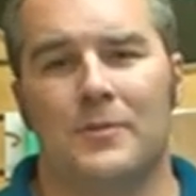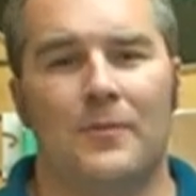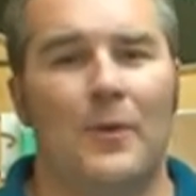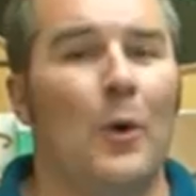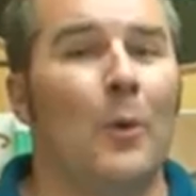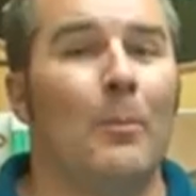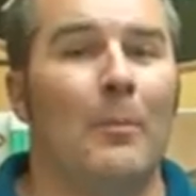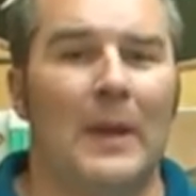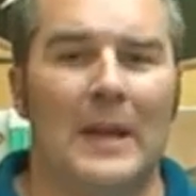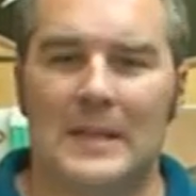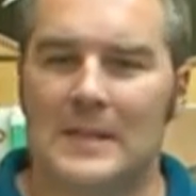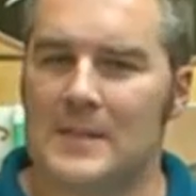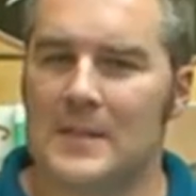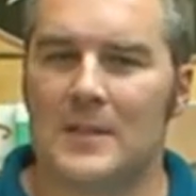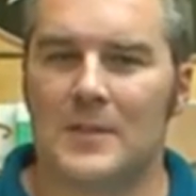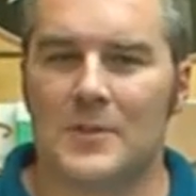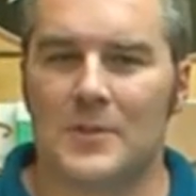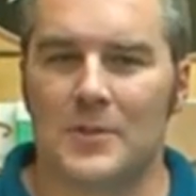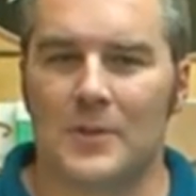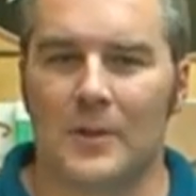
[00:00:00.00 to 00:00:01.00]
foam-based
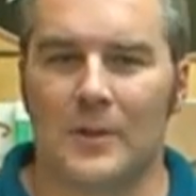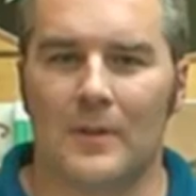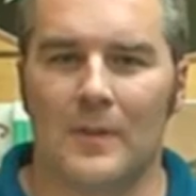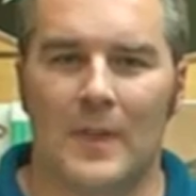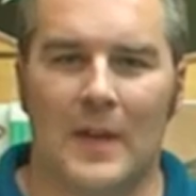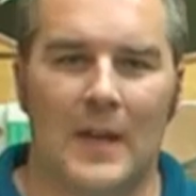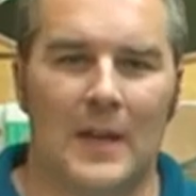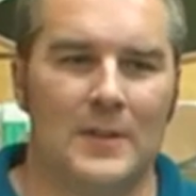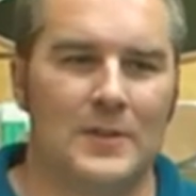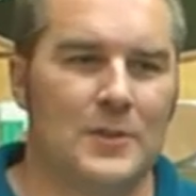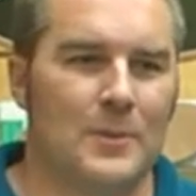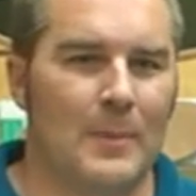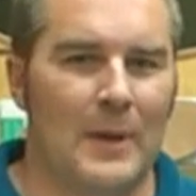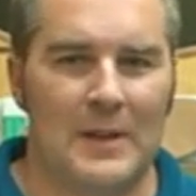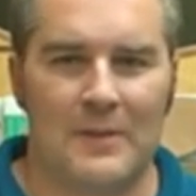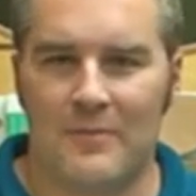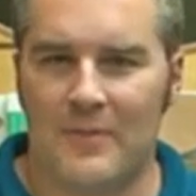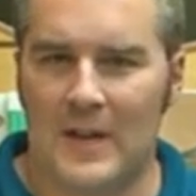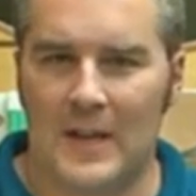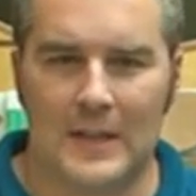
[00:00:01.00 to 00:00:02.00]
insert that you
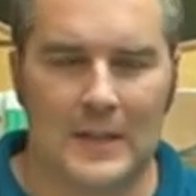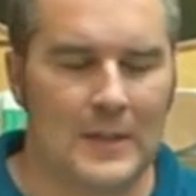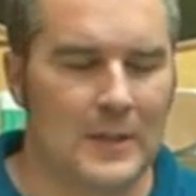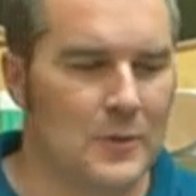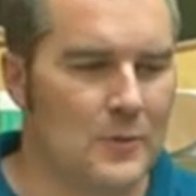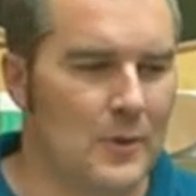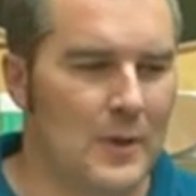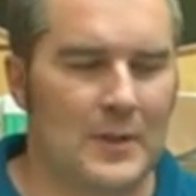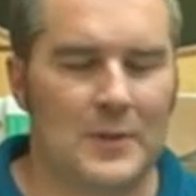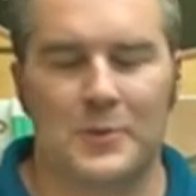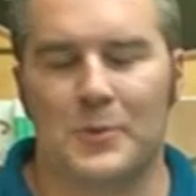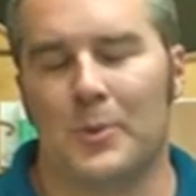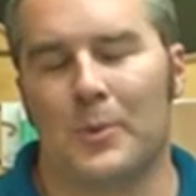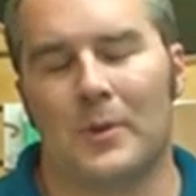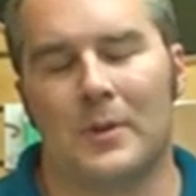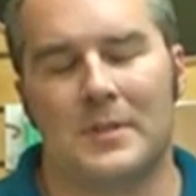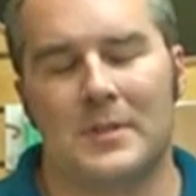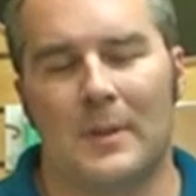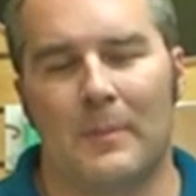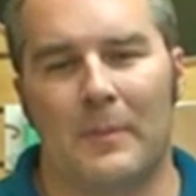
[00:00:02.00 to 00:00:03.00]
might find in a
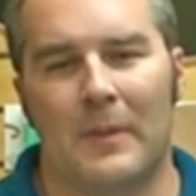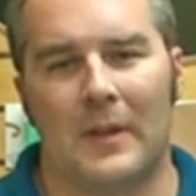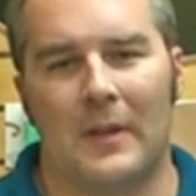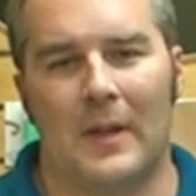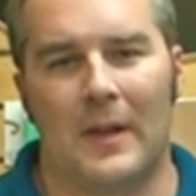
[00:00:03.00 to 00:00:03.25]
drugstore or something